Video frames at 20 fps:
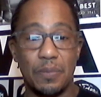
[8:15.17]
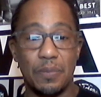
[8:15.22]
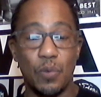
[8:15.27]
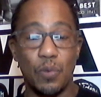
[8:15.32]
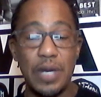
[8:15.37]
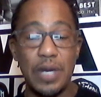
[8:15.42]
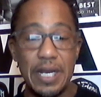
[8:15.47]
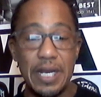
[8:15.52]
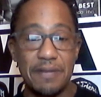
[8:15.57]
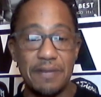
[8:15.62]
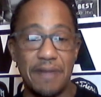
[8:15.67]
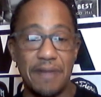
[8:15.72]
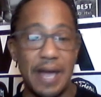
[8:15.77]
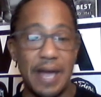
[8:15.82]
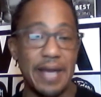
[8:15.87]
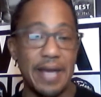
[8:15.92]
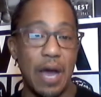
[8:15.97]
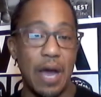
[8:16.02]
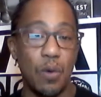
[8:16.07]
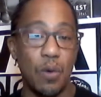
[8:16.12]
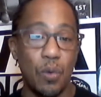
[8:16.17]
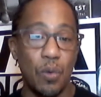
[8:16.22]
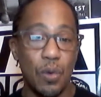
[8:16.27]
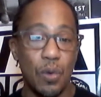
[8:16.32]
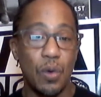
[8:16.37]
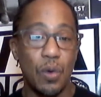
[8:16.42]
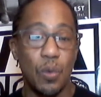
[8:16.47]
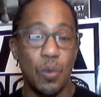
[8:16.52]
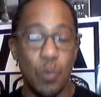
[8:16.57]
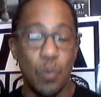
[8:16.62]
we need to find out
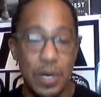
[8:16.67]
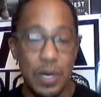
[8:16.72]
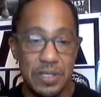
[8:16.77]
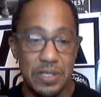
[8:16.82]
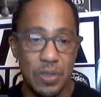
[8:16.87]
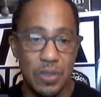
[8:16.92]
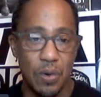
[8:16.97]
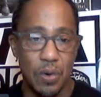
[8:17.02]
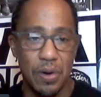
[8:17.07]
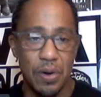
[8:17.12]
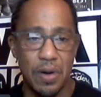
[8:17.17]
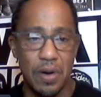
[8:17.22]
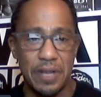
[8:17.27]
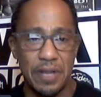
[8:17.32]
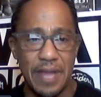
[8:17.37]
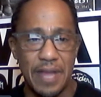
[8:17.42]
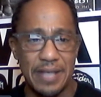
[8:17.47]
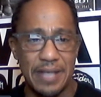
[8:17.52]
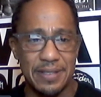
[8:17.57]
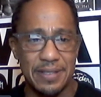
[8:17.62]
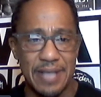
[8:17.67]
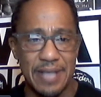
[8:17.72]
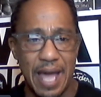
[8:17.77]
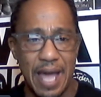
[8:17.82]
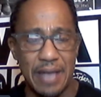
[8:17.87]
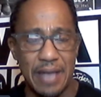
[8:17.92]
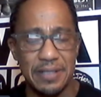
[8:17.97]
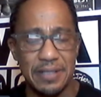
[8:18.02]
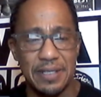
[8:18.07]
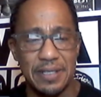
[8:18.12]
what's going on in that
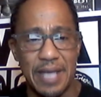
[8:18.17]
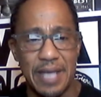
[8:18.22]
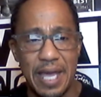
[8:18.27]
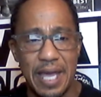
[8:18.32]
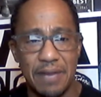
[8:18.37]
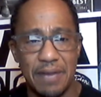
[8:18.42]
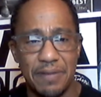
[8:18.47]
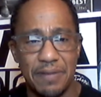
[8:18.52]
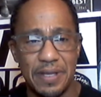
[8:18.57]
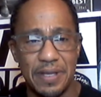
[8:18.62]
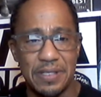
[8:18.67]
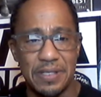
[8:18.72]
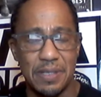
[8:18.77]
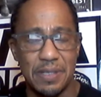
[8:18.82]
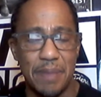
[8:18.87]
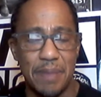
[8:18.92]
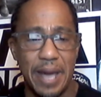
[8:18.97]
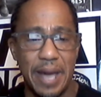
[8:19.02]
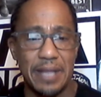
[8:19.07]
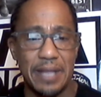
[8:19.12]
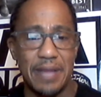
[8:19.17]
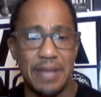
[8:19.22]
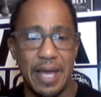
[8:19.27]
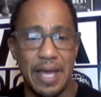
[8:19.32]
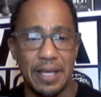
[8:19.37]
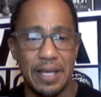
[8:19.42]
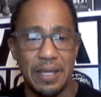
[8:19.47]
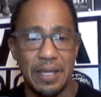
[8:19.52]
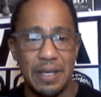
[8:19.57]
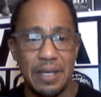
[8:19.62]
talented head of his, somebody
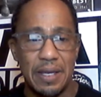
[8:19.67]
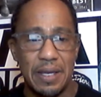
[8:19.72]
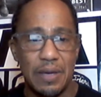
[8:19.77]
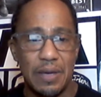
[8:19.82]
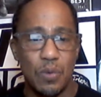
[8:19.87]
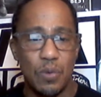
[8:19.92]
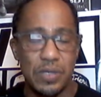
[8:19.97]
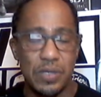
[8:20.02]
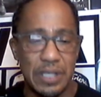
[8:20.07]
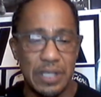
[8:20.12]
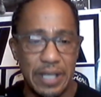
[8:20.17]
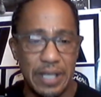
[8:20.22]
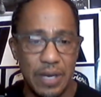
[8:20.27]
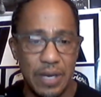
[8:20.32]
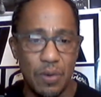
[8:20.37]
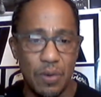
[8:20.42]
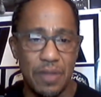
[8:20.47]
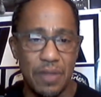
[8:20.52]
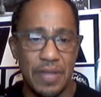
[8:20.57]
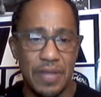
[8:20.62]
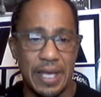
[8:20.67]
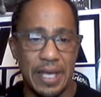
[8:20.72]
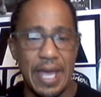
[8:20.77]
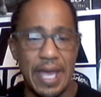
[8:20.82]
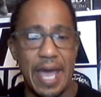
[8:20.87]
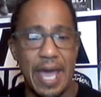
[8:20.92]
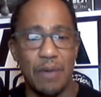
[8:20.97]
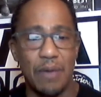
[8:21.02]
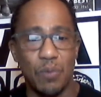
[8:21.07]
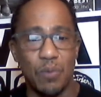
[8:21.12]
that was illiterate, that
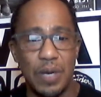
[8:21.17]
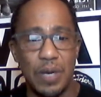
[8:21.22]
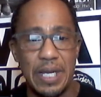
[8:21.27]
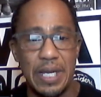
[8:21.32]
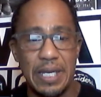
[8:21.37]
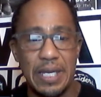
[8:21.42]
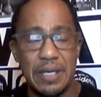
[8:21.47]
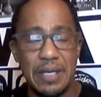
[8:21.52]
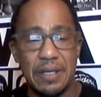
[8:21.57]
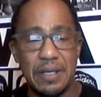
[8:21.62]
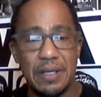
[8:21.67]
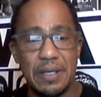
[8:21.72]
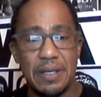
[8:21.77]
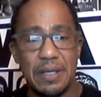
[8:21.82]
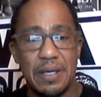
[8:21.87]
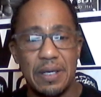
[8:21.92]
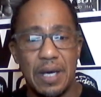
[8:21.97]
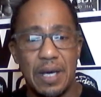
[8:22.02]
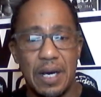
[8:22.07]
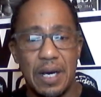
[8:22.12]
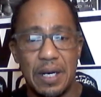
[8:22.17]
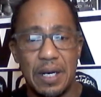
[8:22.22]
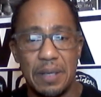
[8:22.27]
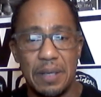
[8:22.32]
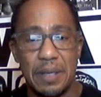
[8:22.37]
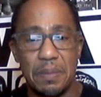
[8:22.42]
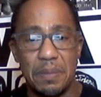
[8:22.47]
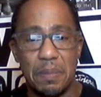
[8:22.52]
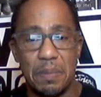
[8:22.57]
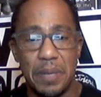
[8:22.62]
can't read,
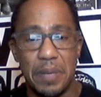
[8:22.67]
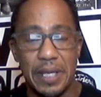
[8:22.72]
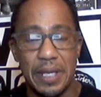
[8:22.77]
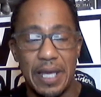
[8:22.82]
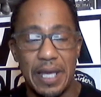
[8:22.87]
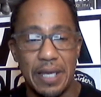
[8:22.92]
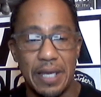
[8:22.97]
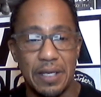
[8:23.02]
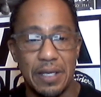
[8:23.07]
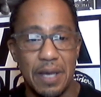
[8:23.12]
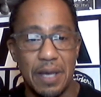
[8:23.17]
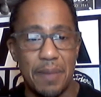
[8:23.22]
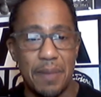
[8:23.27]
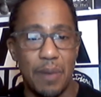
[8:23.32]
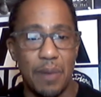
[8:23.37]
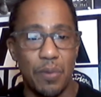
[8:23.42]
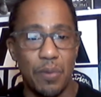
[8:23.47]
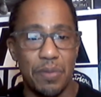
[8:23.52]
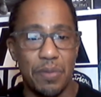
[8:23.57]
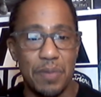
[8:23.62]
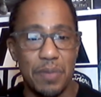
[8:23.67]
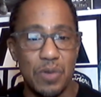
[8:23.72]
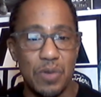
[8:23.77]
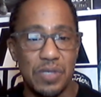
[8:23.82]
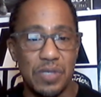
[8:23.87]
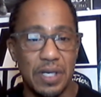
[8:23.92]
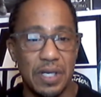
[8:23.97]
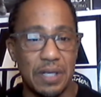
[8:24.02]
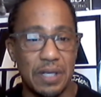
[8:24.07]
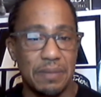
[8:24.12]
but can come up with
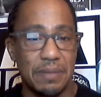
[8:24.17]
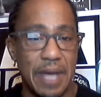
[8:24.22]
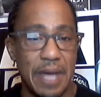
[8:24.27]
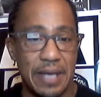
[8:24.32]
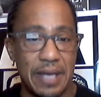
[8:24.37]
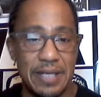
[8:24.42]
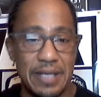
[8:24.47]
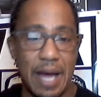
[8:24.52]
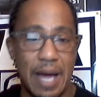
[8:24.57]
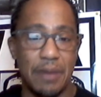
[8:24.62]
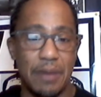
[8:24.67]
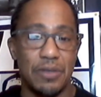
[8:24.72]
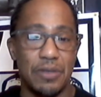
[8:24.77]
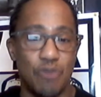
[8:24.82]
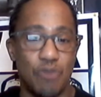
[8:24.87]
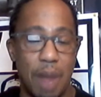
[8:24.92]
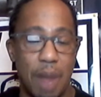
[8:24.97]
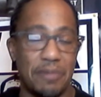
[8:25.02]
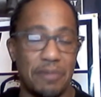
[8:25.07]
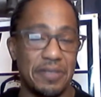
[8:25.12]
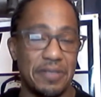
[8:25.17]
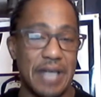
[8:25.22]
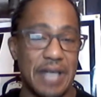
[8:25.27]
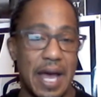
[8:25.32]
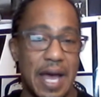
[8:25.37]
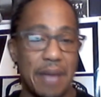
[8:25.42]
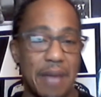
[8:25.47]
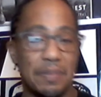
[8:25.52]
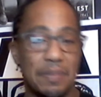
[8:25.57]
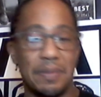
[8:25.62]
music at a drop of a
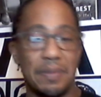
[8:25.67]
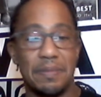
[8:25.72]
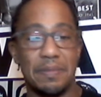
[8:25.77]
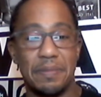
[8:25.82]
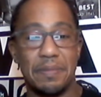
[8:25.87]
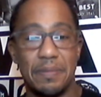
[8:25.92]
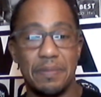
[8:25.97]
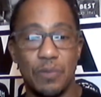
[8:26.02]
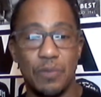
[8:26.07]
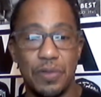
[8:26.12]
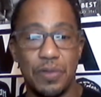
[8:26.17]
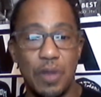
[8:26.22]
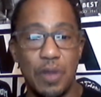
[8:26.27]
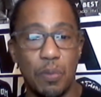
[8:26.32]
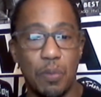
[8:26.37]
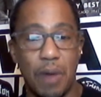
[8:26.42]
dime with no